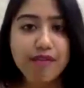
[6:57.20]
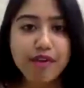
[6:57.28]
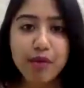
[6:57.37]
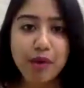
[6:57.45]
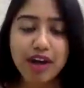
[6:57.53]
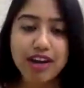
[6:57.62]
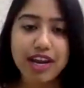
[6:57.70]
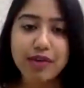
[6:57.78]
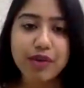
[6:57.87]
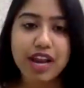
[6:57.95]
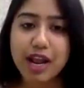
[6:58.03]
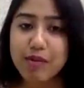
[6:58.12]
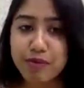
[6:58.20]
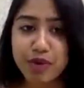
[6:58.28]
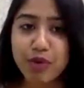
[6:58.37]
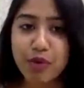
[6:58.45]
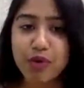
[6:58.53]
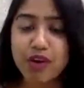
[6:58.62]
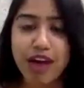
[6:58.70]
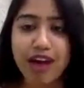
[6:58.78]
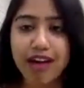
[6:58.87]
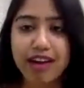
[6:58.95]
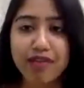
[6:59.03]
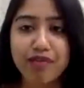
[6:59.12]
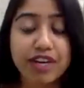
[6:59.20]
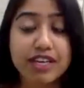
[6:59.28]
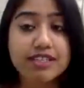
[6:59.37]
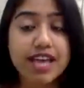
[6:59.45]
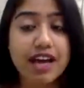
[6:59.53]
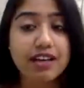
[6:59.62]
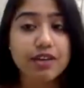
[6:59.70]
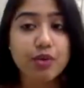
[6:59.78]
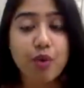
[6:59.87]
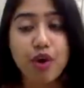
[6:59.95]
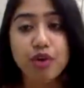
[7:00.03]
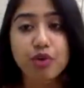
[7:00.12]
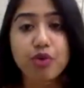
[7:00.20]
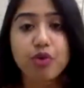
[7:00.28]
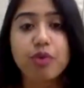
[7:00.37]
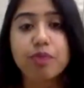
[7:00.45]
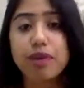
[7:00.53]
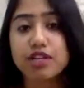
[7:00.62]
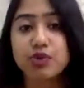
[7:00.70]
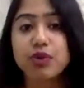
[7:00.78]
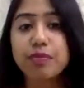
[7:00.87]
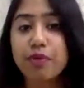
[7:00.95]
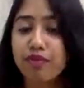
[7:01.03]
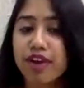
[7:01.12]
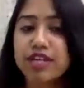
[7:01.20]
everyone. It will help you. And if it is that you want to pursue it